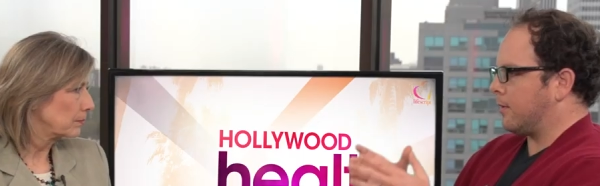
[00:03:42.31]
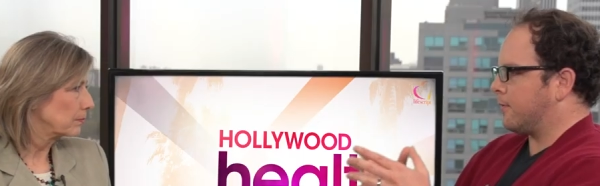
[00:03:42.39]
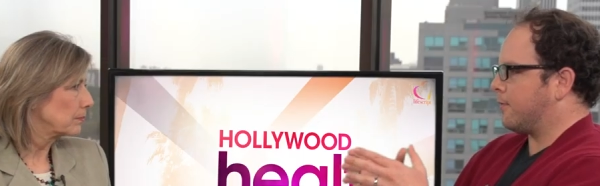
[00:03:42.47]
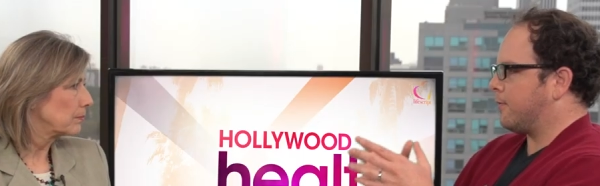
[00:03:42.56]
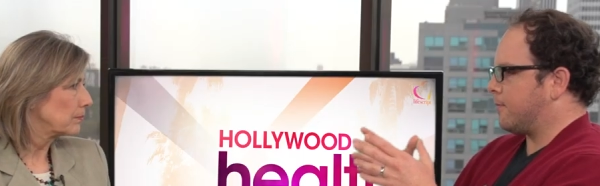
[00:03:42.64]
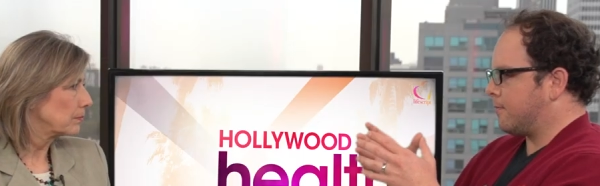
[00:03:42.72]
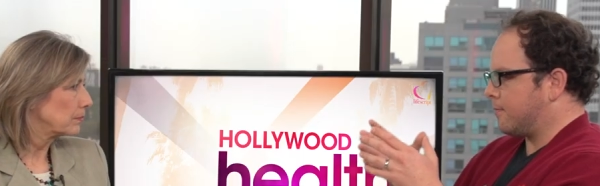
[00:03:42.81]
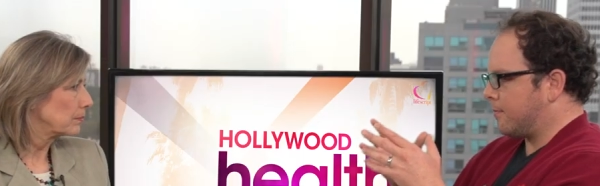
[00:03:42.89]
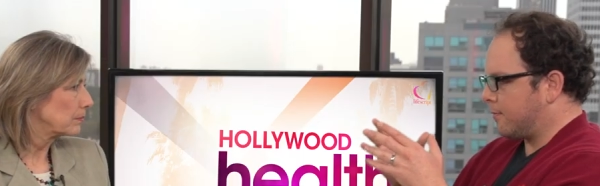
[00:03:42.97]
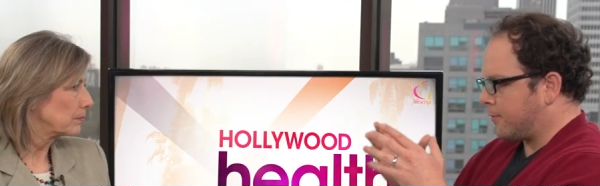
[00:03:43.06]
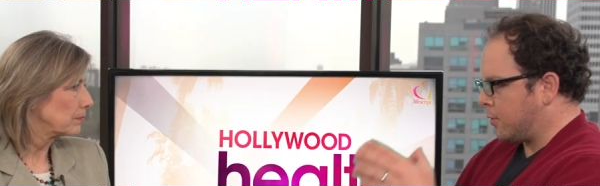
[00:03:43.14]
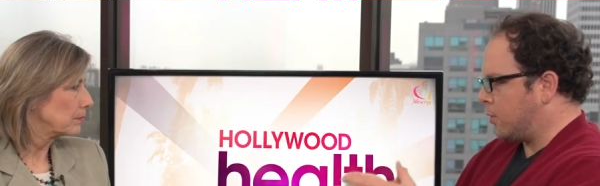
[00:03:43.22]
Speaker 1: of
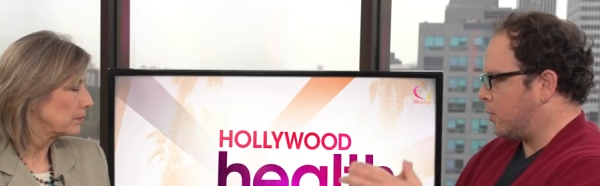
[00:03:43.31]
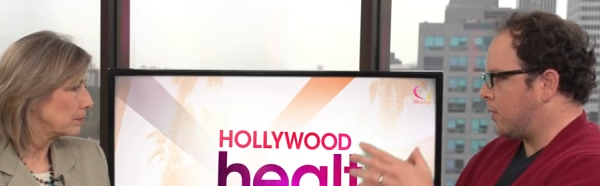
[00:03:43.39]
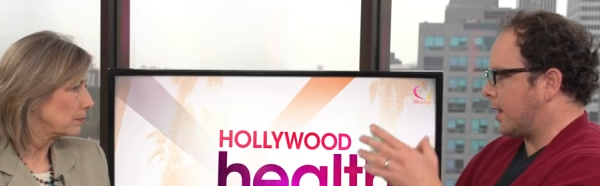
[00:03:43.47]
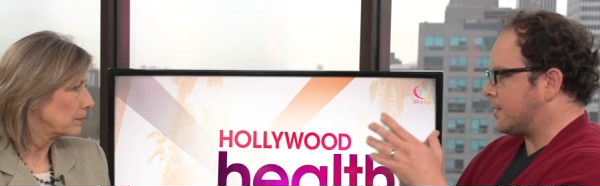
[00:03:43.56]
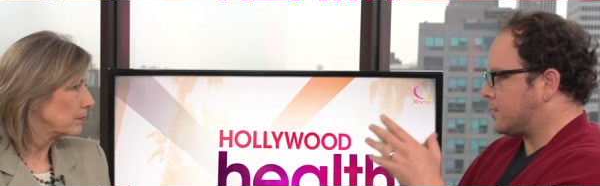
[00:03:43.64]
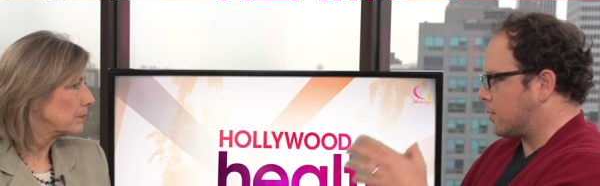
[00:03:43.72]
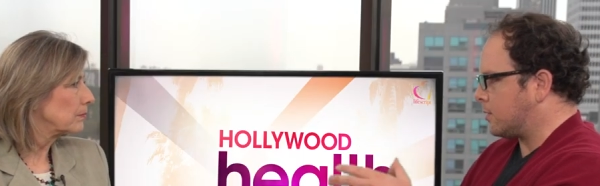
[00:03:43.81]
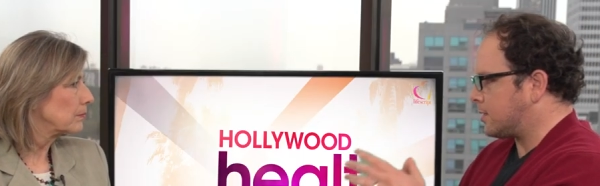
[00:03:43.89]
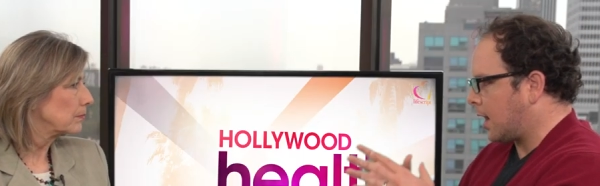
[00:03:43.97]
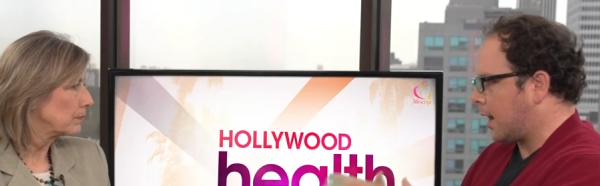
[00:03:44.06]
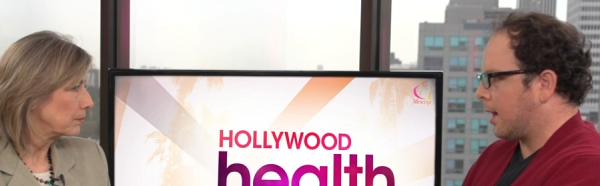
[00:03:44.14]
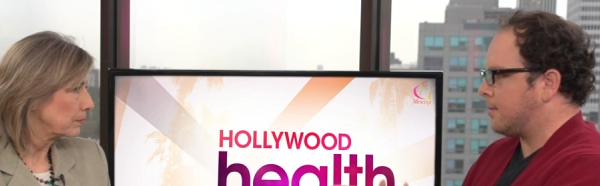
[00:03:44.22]
food at certain
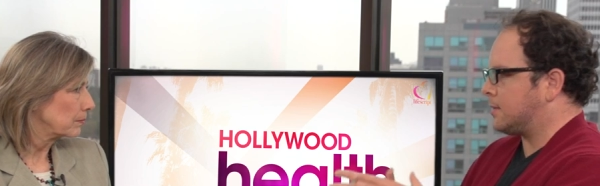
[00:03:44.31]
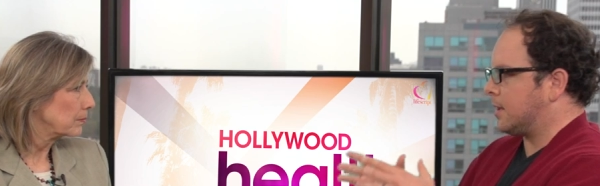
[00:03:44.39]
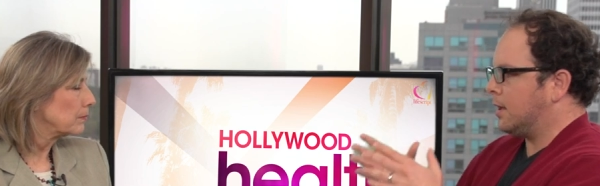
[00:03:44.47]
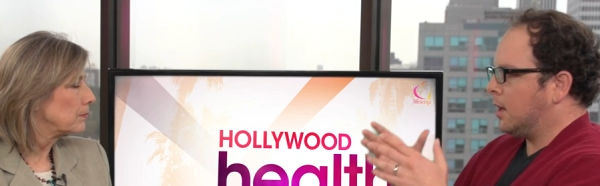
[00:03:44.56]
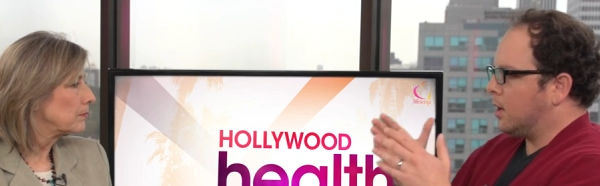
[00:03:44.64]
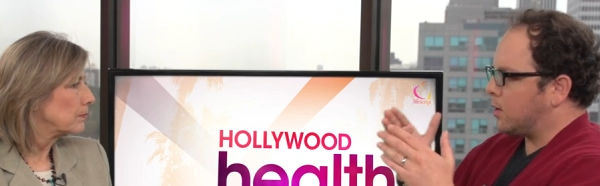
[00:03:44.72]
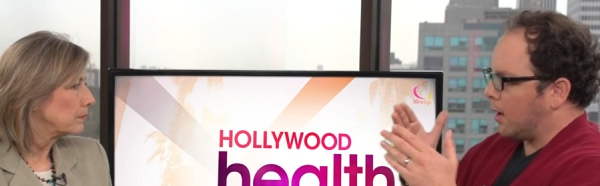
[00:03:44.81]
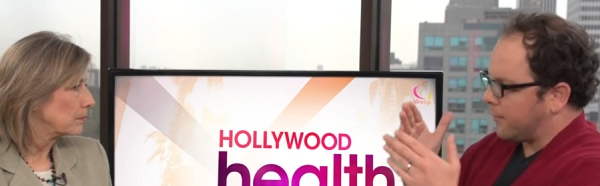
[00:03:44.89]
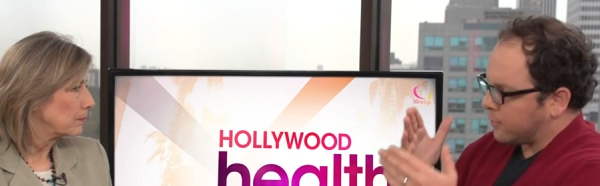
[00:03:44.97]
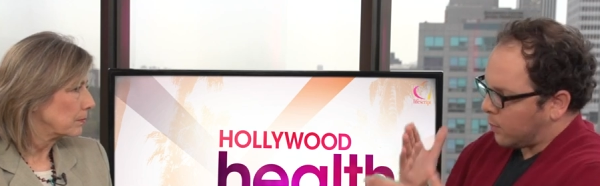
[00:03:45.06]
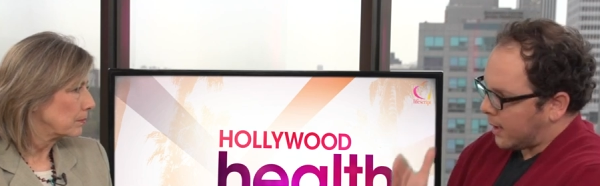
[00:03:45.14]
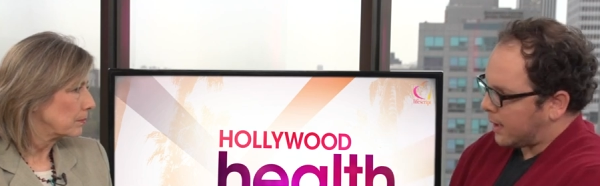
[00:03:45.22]
times, and you
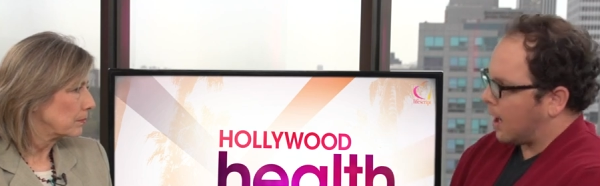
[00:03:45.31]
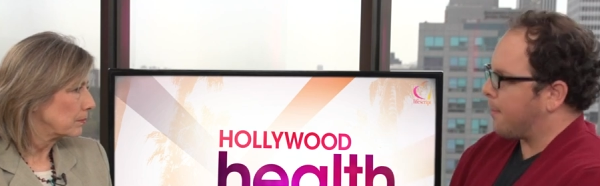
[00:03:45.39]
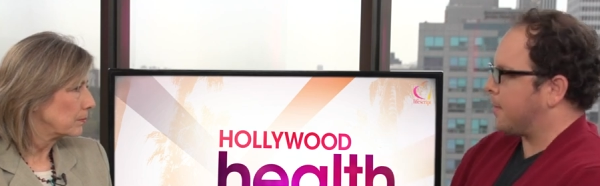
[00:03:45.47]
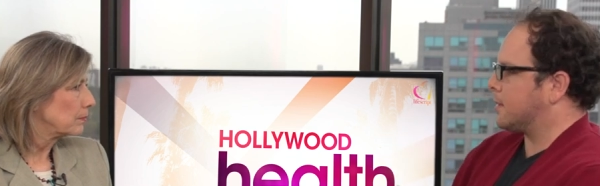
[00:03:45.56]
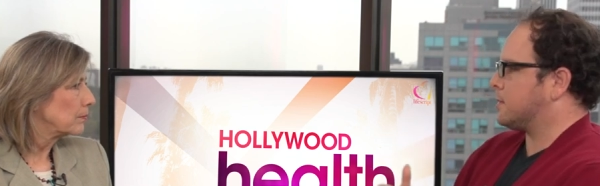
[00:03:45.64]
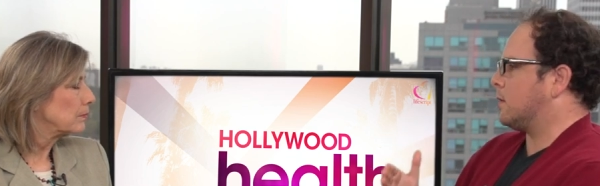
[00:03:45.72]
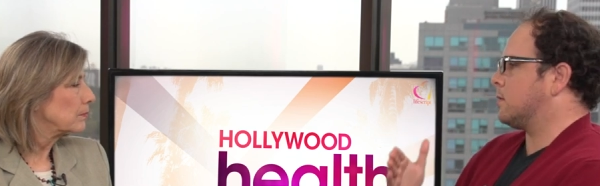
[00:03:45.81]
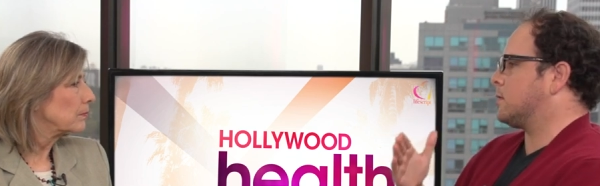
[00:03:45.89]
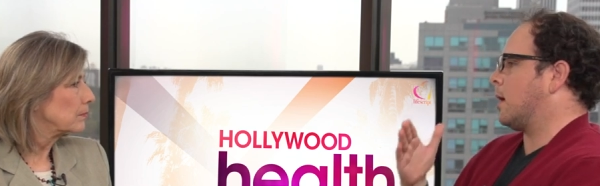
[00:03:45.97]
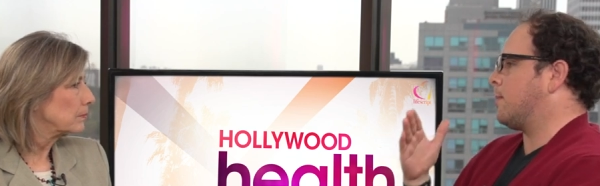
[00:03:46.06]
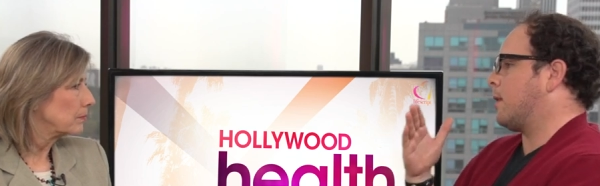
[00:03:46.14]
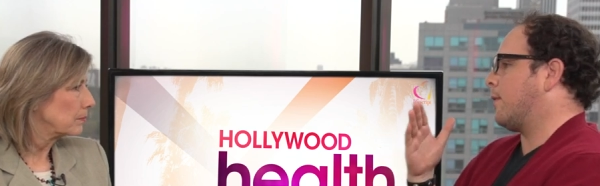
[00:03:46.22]
have to wake up at a certain
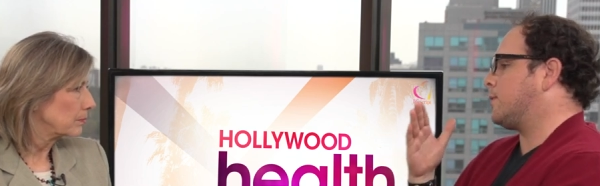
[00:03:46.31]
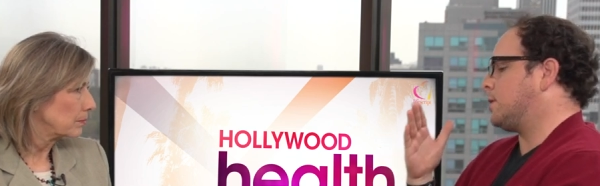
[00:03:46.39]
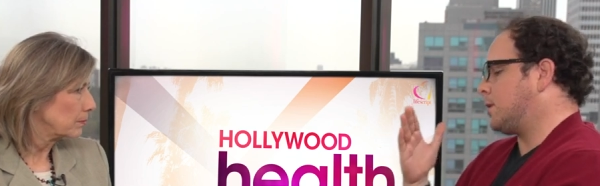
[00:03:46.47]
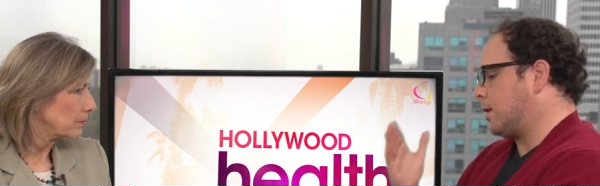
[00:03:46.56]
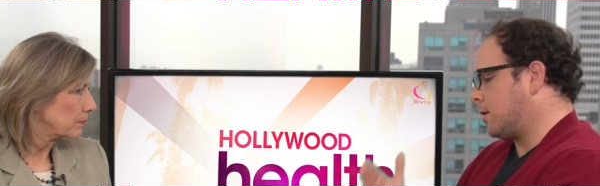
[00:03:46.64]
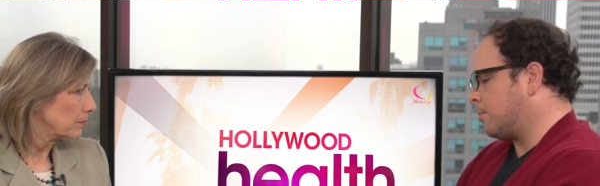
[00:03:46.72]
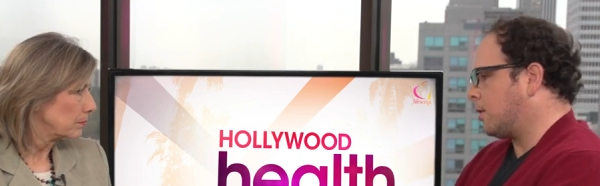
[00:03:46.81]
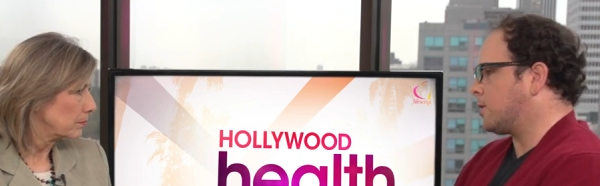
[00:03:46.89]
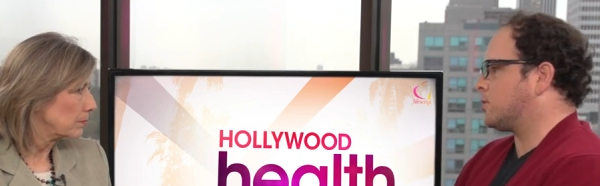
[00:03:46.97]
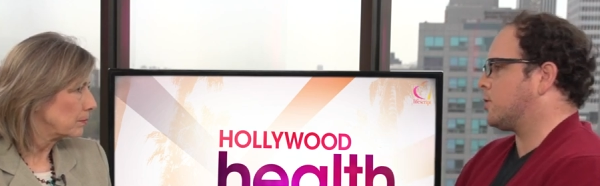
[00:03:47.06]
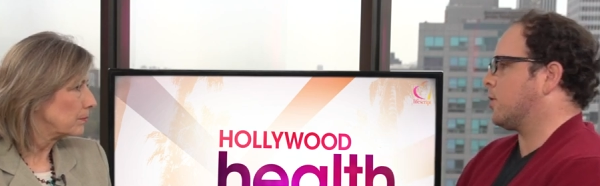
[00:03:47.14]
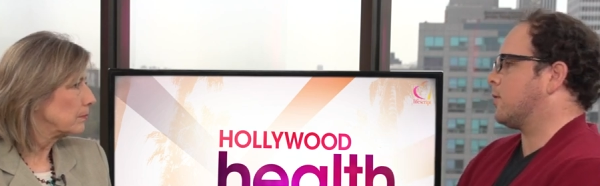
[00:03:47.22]
time. You have to take your
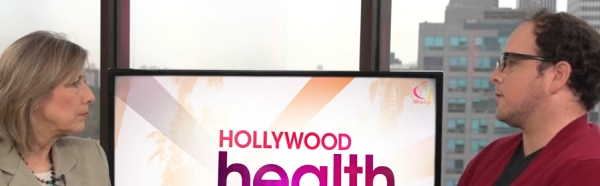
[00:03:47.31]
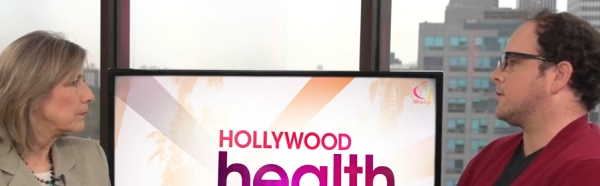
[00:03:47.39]
blood sugar at a